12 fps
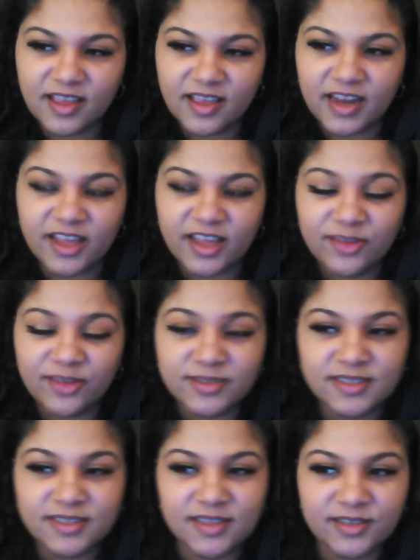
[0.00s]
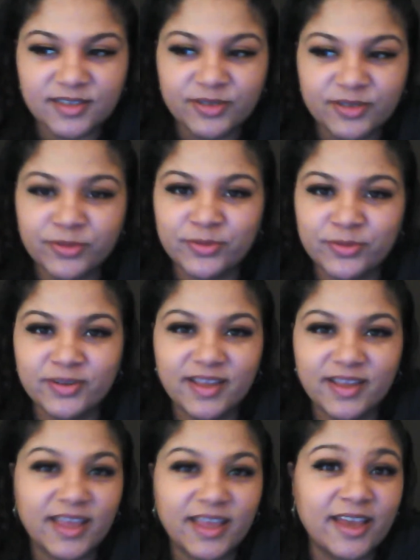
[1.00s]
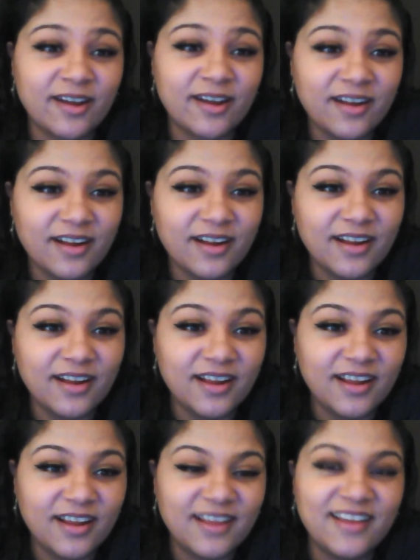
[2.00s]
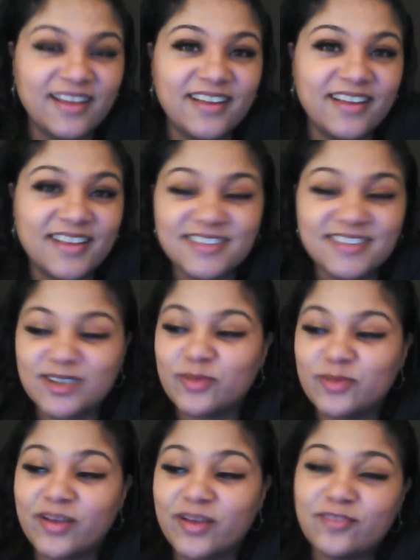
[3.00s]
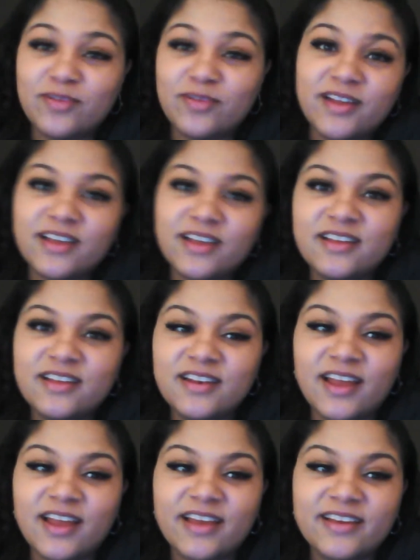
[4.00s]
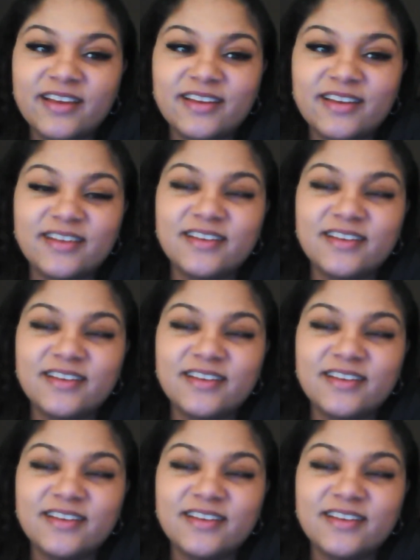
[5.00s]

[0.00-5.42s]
getting used to the new year is a good way of putting it. Like,